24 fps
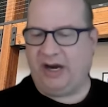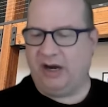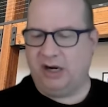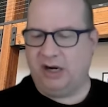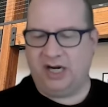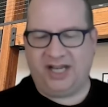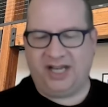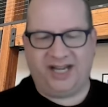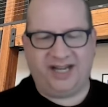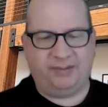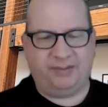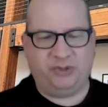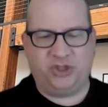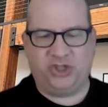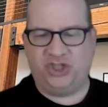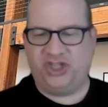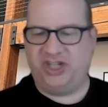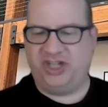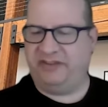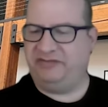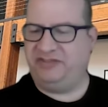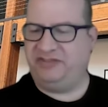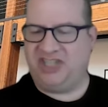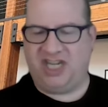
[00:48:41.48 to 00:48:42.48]
paradigm
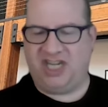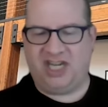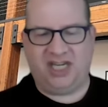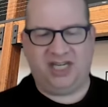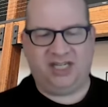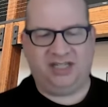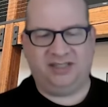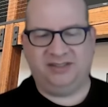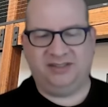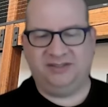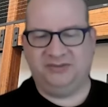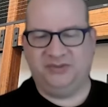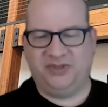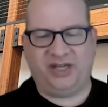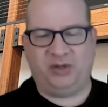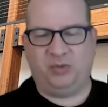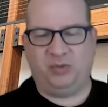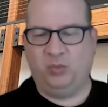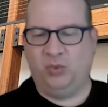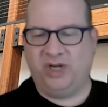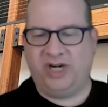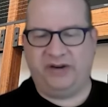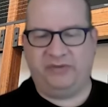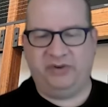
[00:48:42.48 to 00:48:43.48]
shifting,
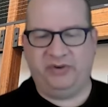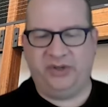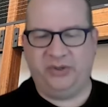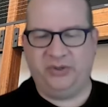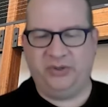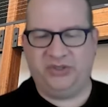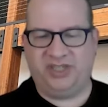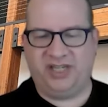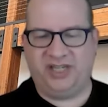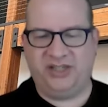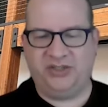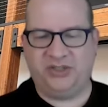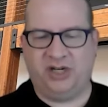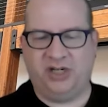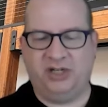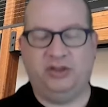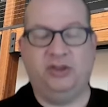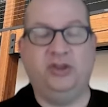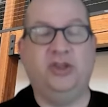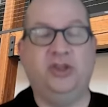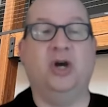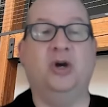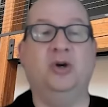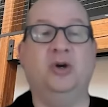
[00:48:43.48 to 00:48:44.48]
like whatever those things
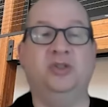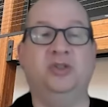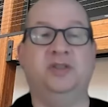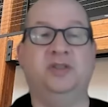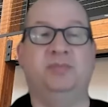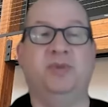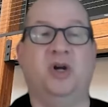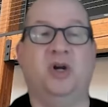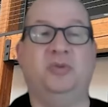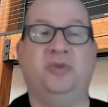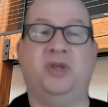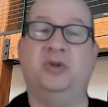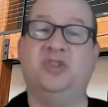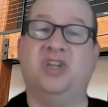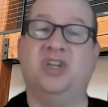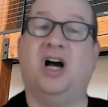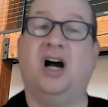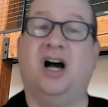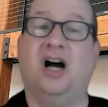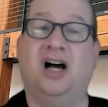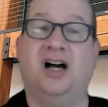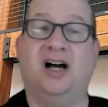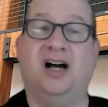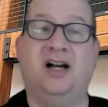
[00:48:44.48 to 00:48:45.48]
are, those
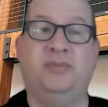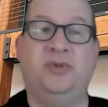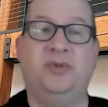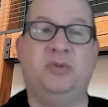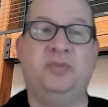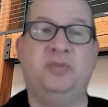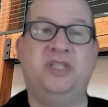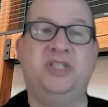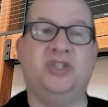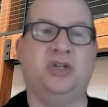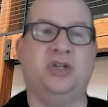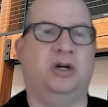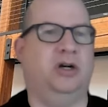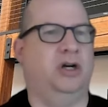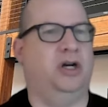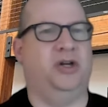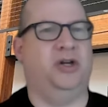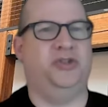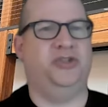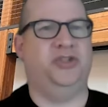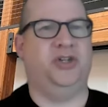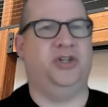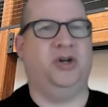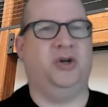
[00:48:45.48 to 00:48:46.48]
aha moments are
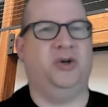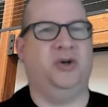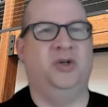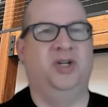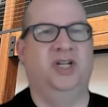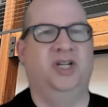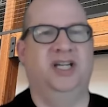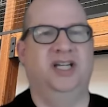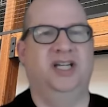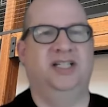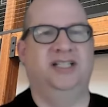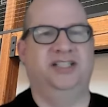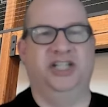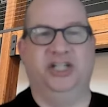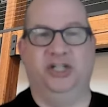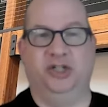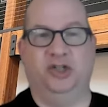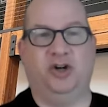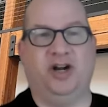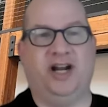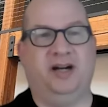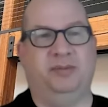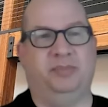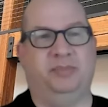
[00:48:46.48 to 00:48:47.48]
also
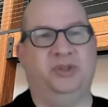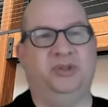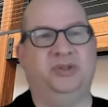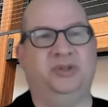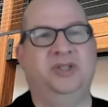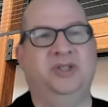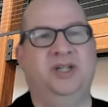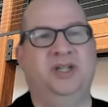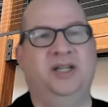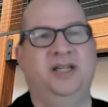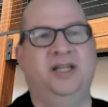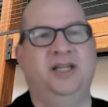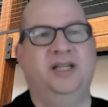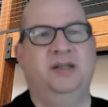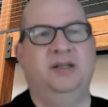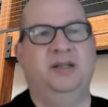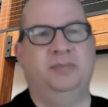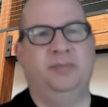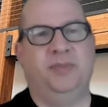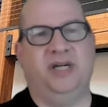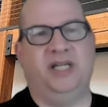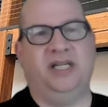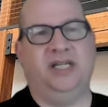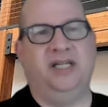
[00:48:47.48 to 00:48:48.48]
incredible,
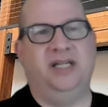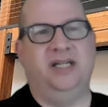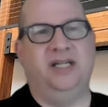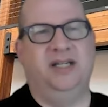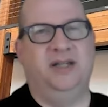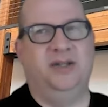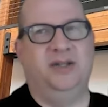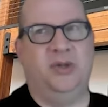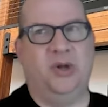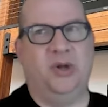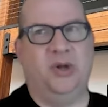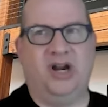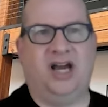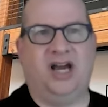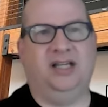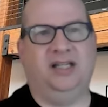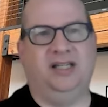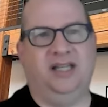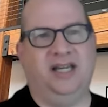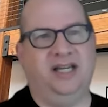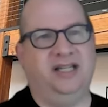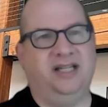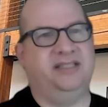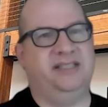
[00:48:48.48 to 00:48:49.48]
but they're
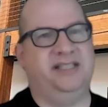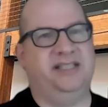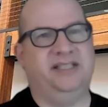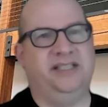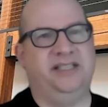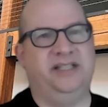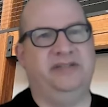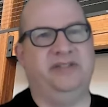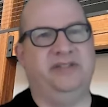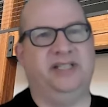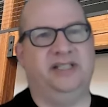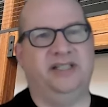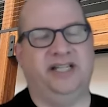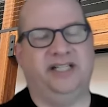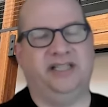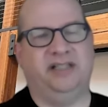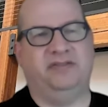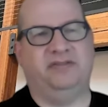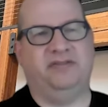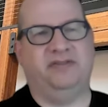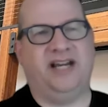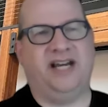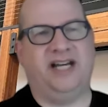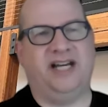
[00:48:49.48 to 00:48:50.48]
not legacy leaving like
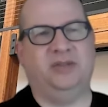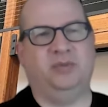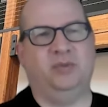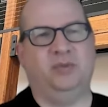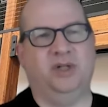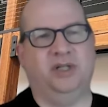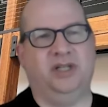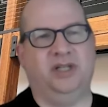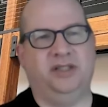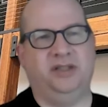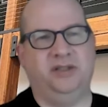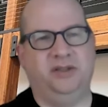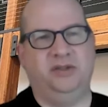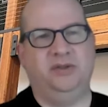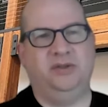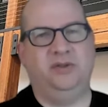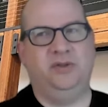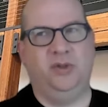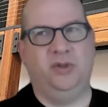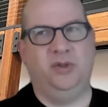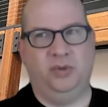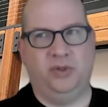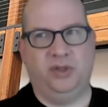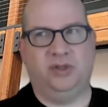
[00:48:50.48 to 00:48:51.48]
the fact where like
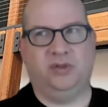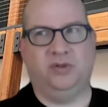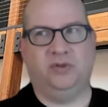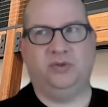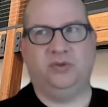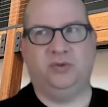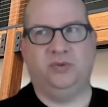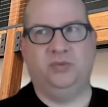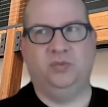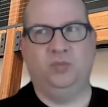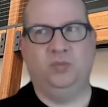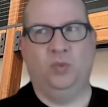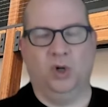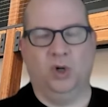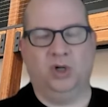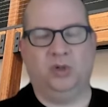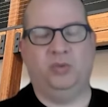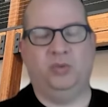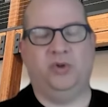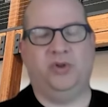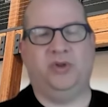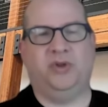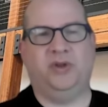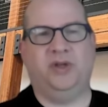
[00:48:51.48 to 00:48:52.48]
you can
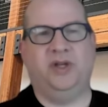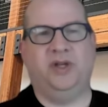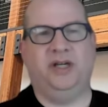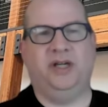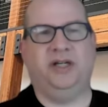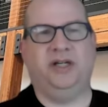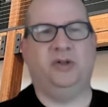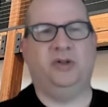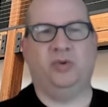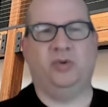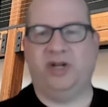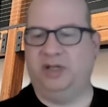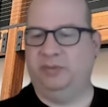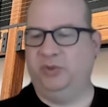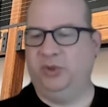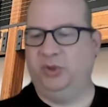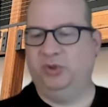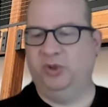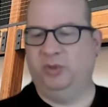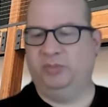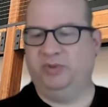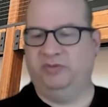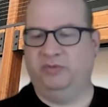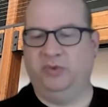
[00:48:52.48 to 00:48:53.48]
work with an
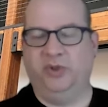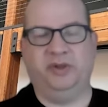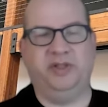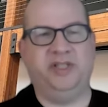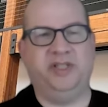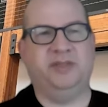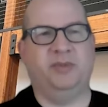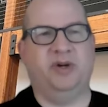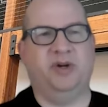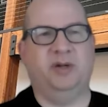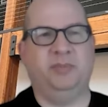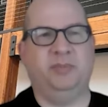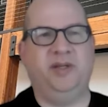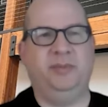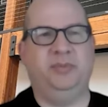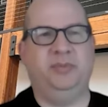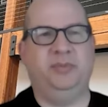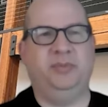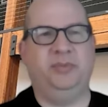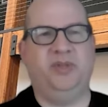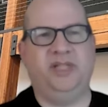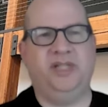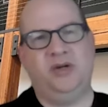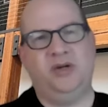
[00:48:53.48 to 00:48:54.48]
incredible group of really smart
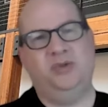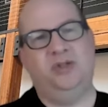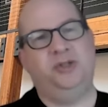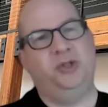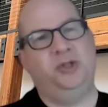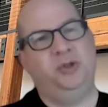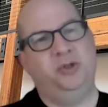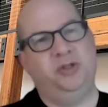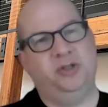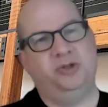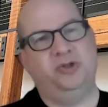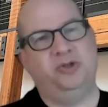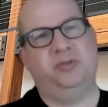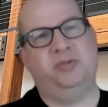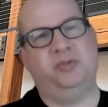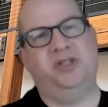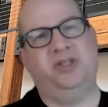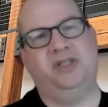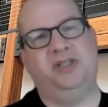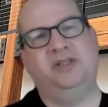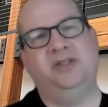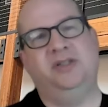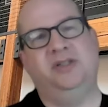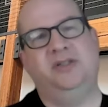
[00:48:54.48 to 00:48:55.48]
people and know that you
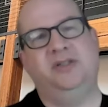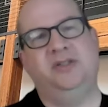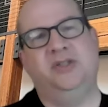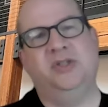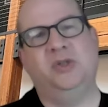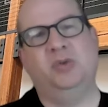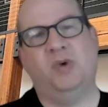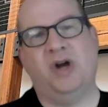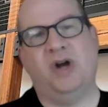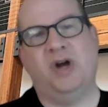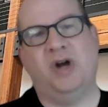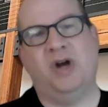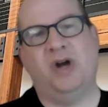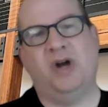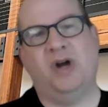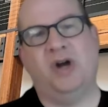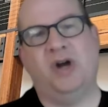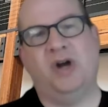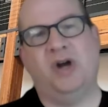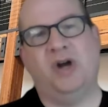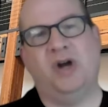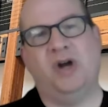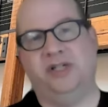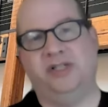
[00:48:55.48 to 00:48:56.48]
contributed to what
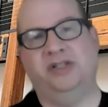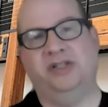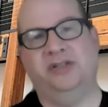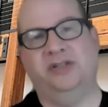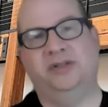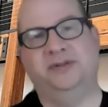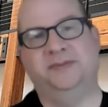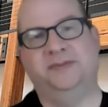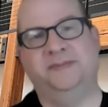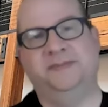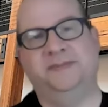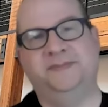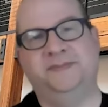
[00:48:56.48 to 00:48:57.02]
they're going to do.